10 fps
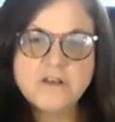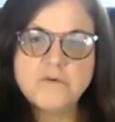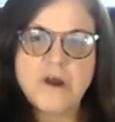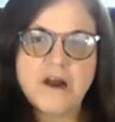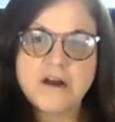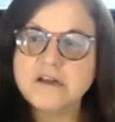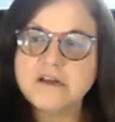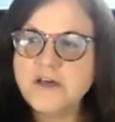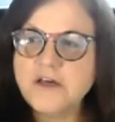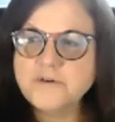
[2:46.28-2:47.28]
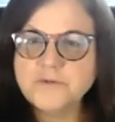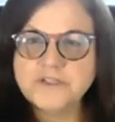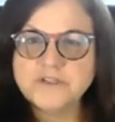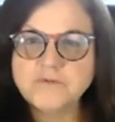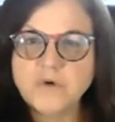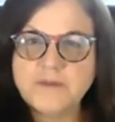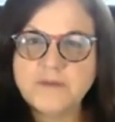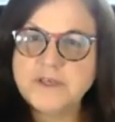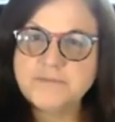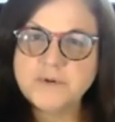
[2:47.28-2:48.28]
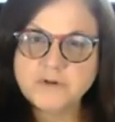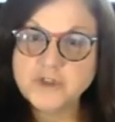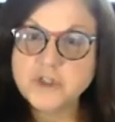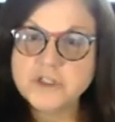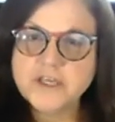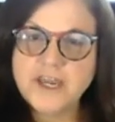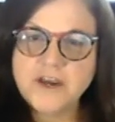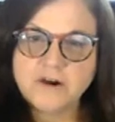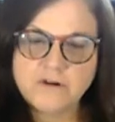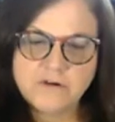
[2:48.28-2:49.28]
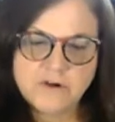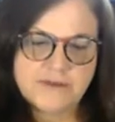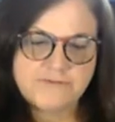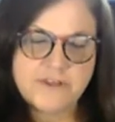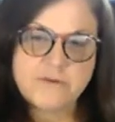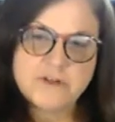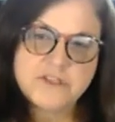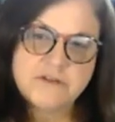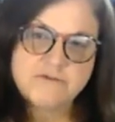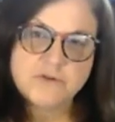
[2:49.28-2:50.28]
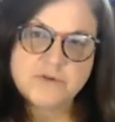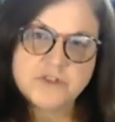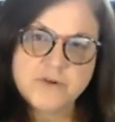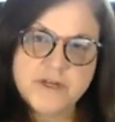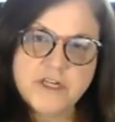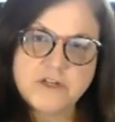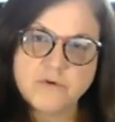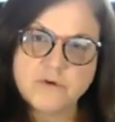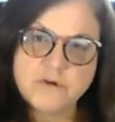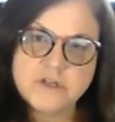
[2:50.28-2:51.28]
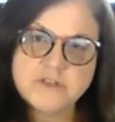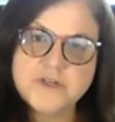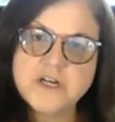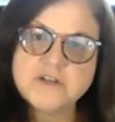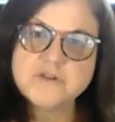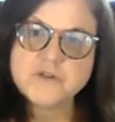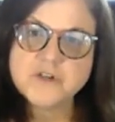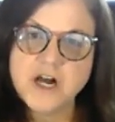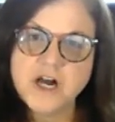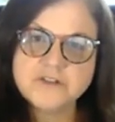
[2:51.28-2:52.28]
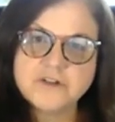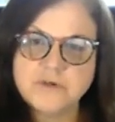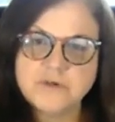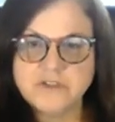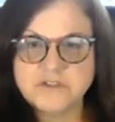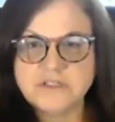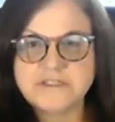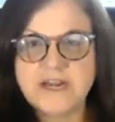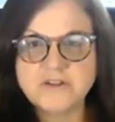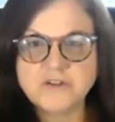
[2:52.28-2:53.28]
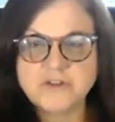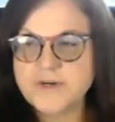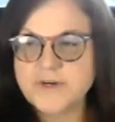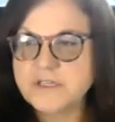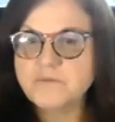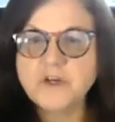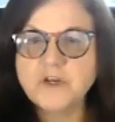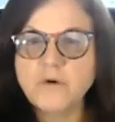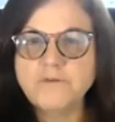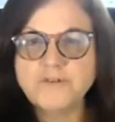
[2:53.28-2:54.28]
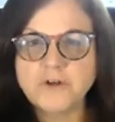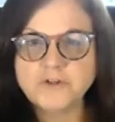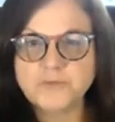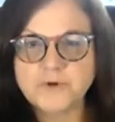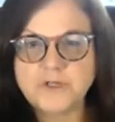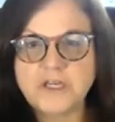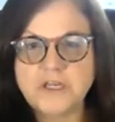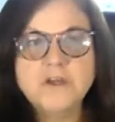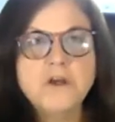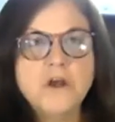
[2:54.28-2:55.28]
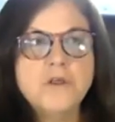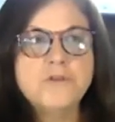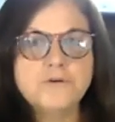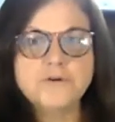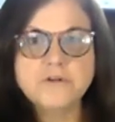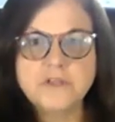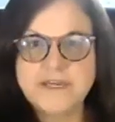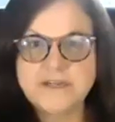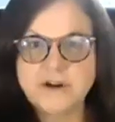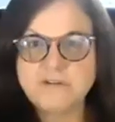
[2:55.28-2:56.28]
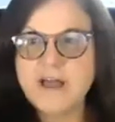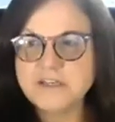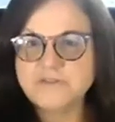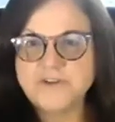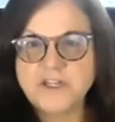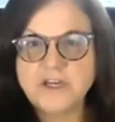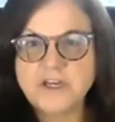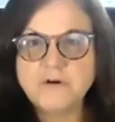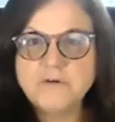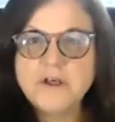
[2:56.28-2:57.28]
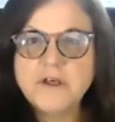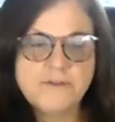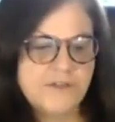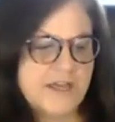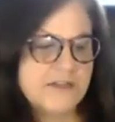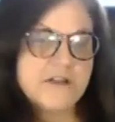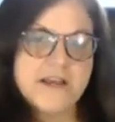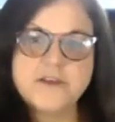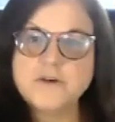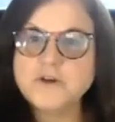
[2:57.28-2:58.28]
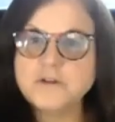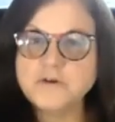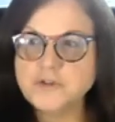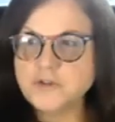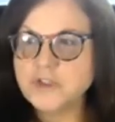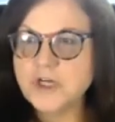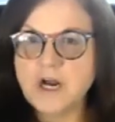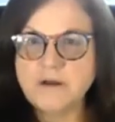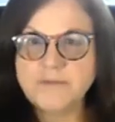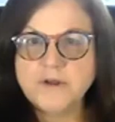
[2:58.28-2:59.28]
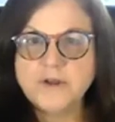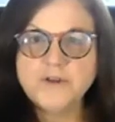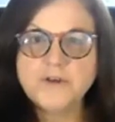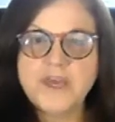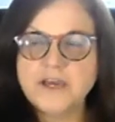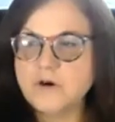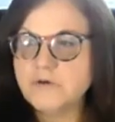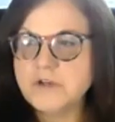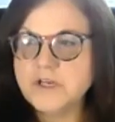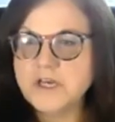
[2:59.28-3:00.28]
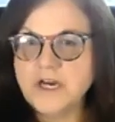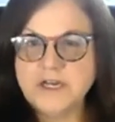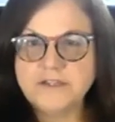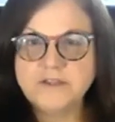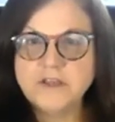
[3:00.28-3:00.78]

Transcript: Another reason why people should care if they received a restraining order is because there's consequences attached to it. And we go over those pretty thoroughly in our last video. Things like you could lose your job, can't own a gun,